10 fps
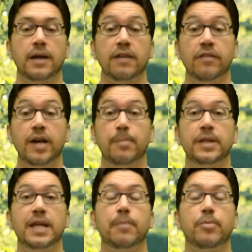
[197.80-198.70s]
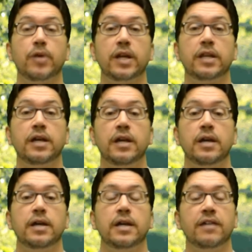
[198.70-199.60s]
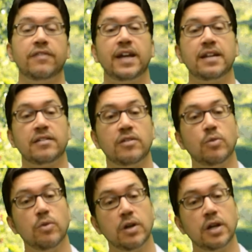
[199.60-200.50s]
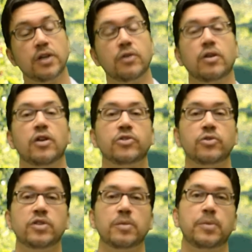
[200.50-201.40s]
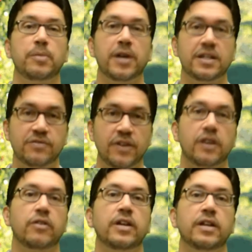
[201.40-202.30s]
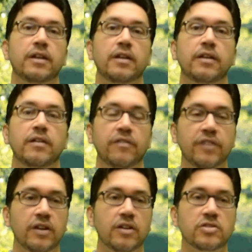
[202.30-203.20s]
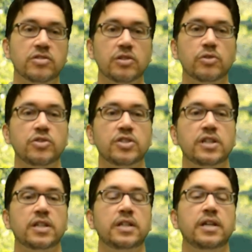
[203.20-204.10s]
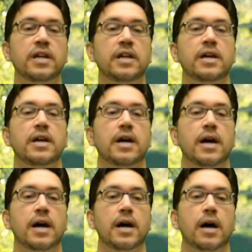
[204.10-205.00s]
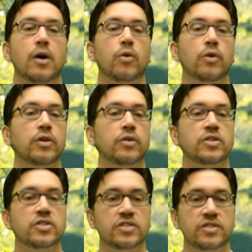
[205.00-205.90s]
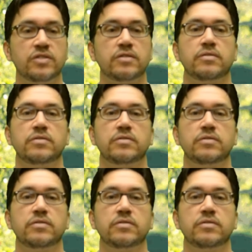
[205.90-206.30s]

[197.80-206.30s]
give it up at that point. If that doesn't work, you can also dip the pacifier in vinegar solution, or you can just